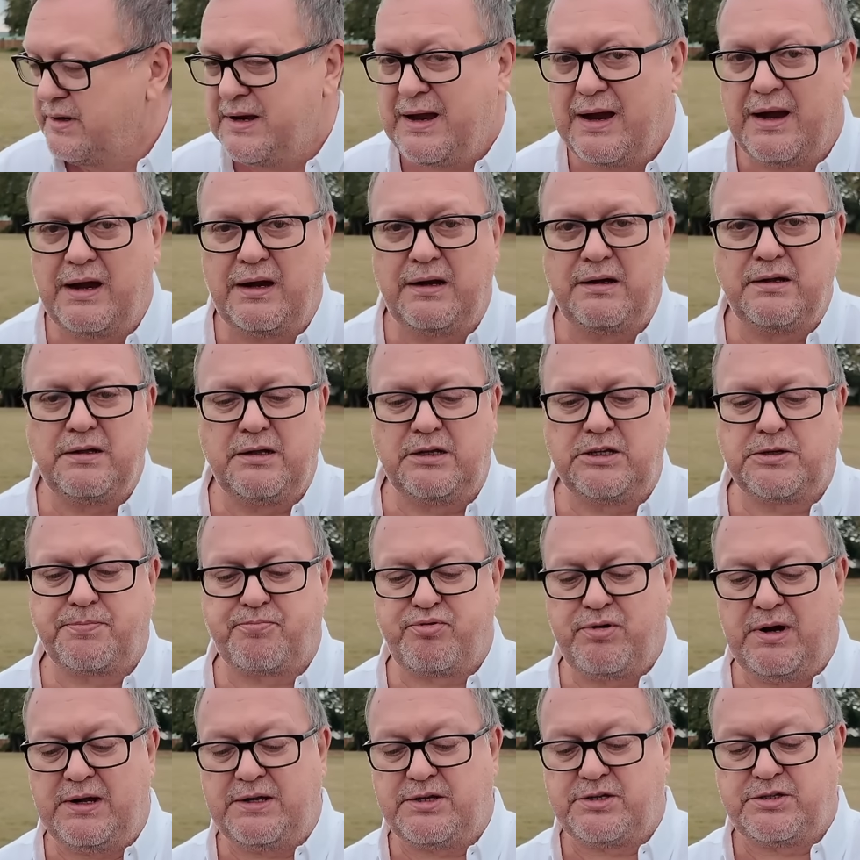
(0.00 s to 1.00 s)
now is
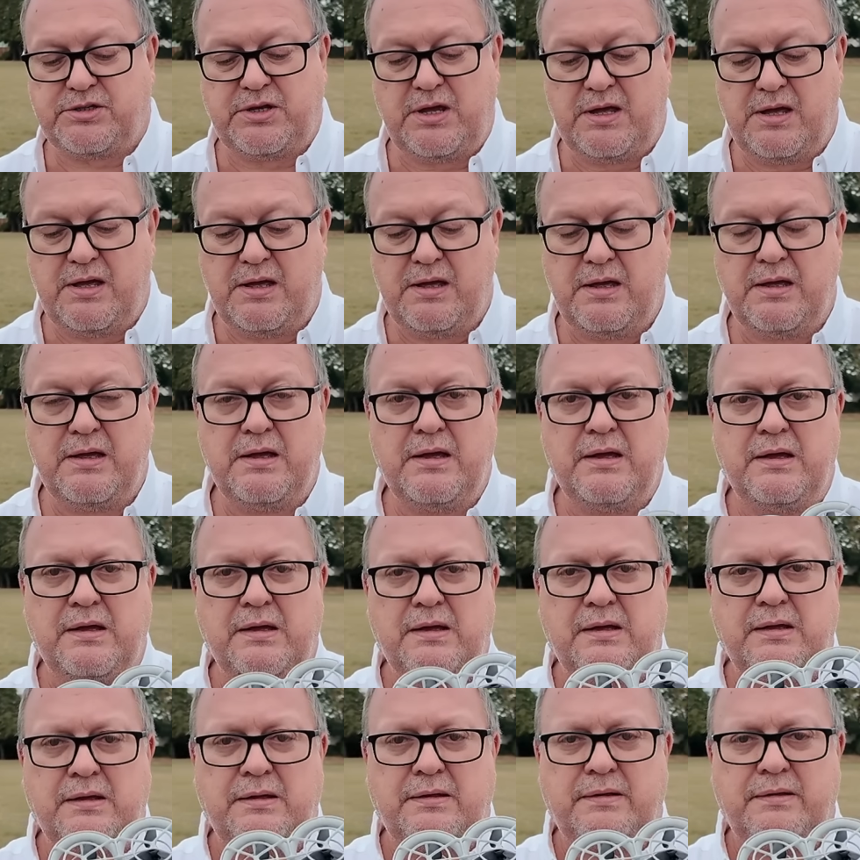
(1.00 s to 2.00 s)
press
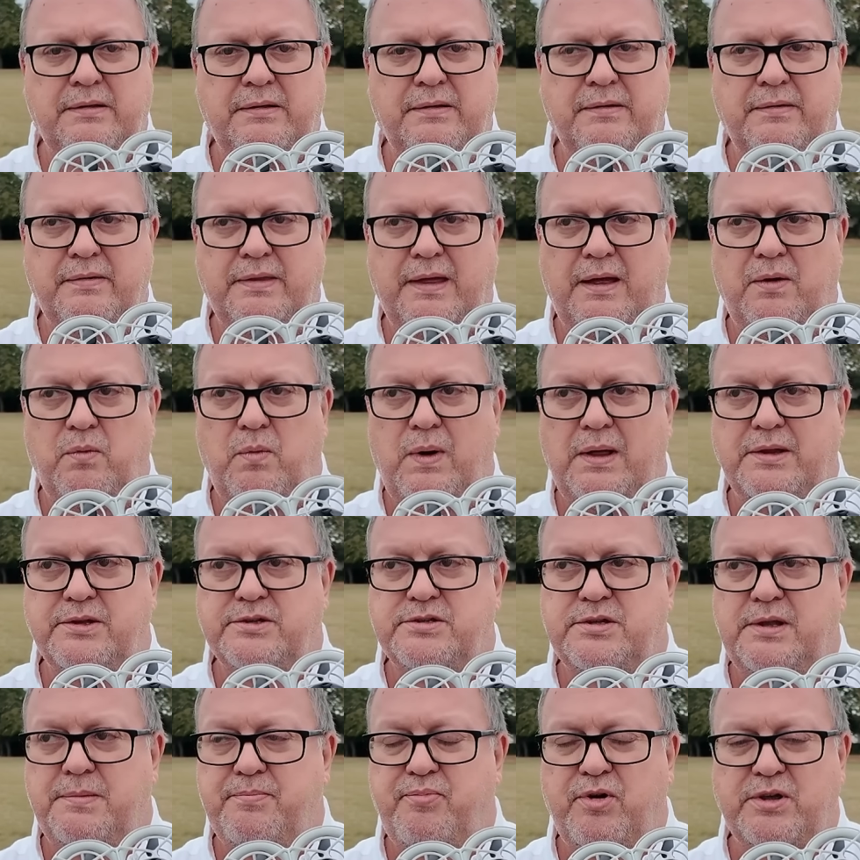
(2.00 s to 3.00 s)
that
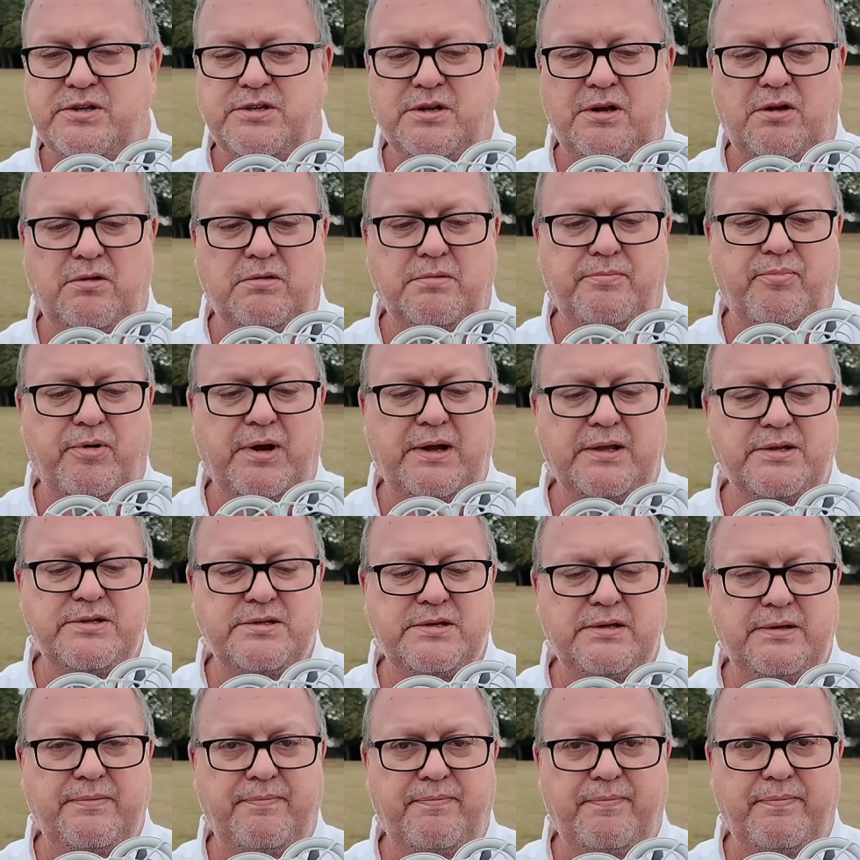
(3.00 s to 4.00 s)
once and then press it long
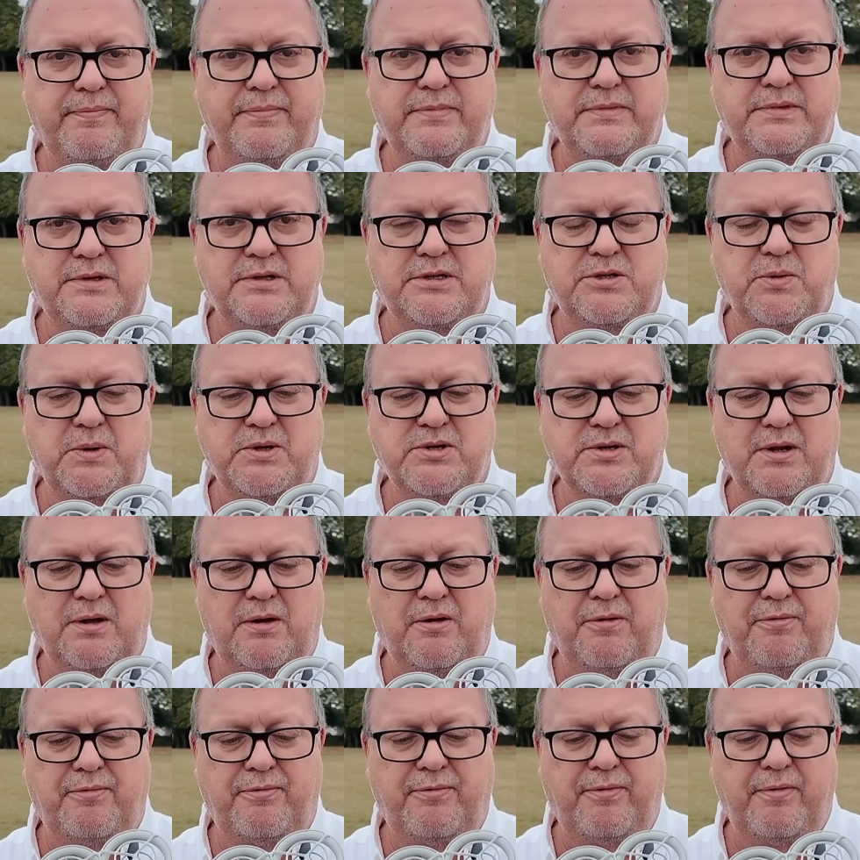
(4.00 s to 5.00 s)
press to switch that
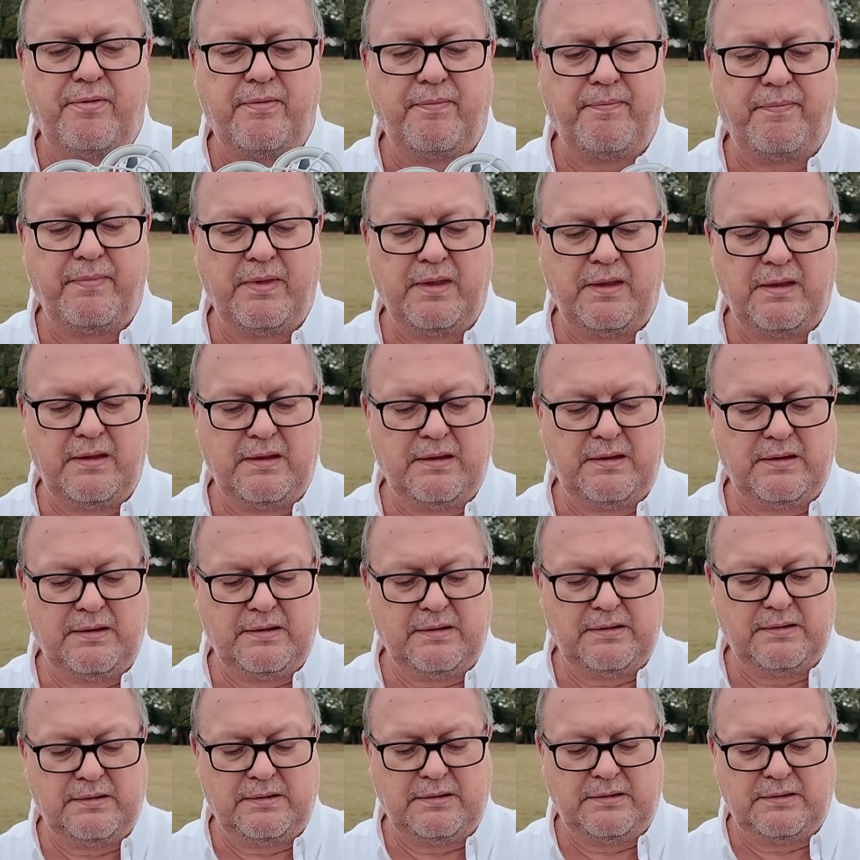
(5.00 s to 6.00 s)
off.
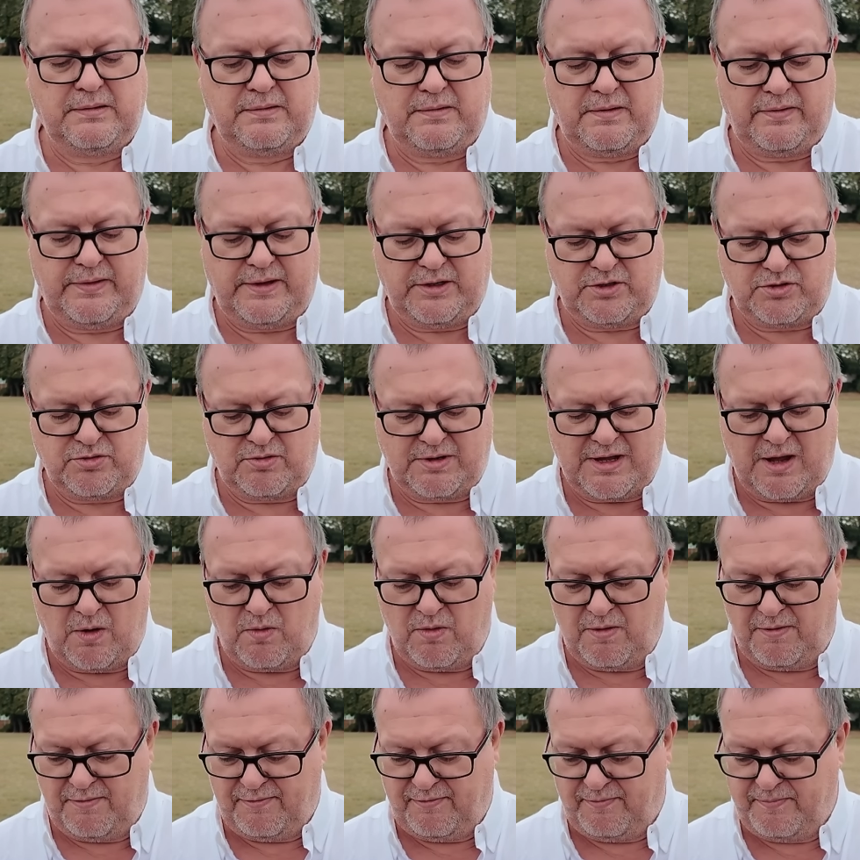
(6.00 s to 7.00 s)
And that should
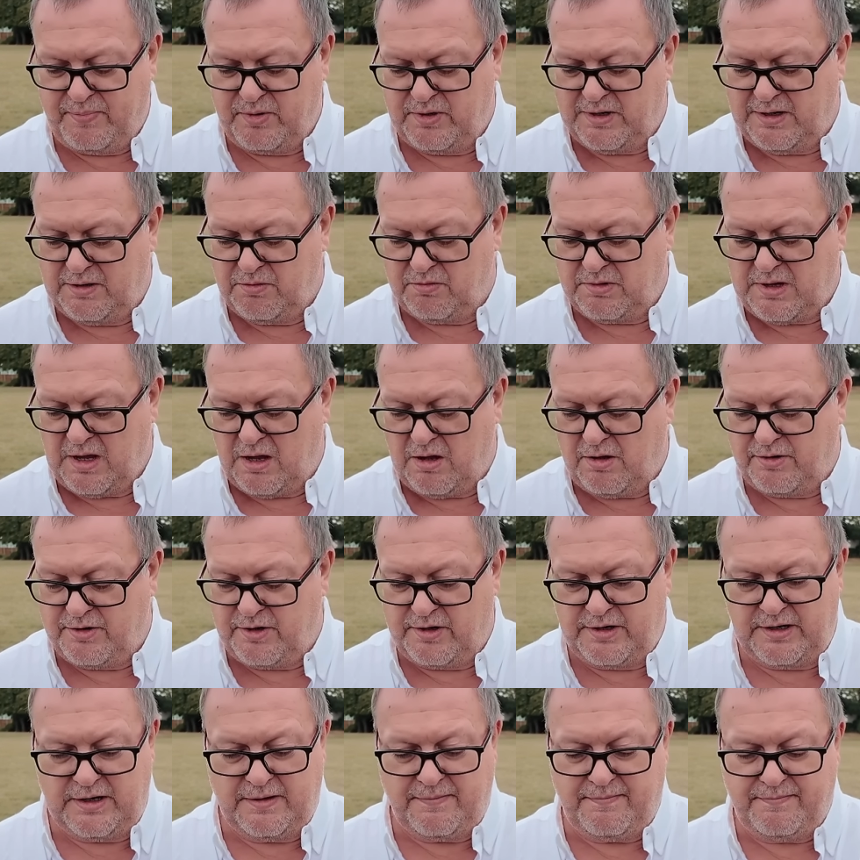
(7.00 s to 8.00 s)
go off. Put a little guard
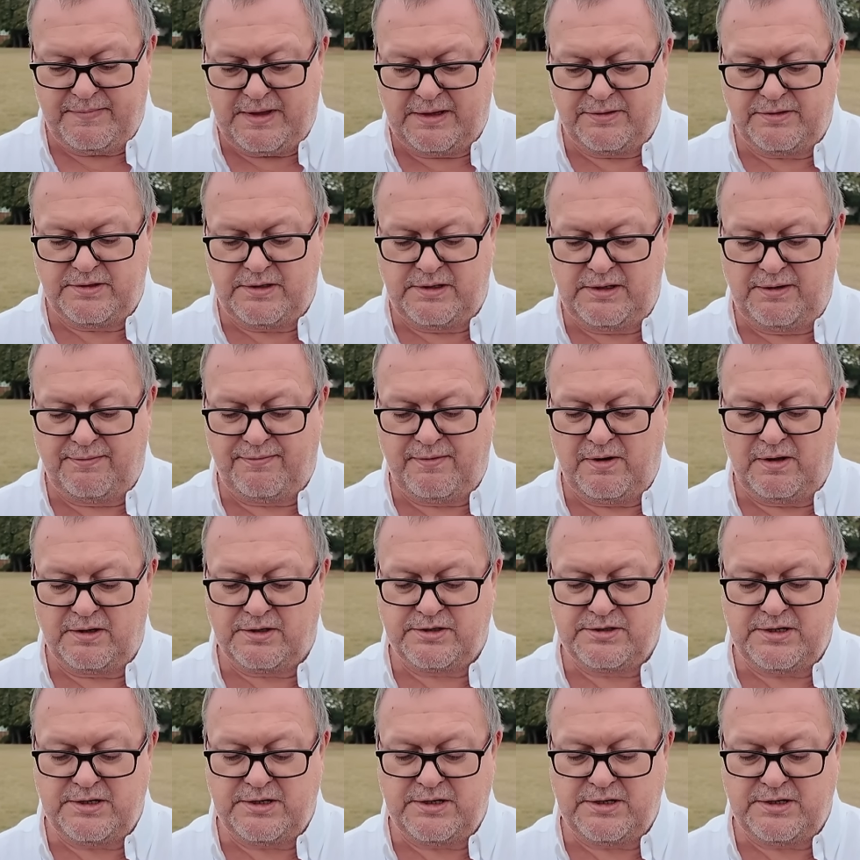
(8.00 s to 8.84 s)
on it underneath like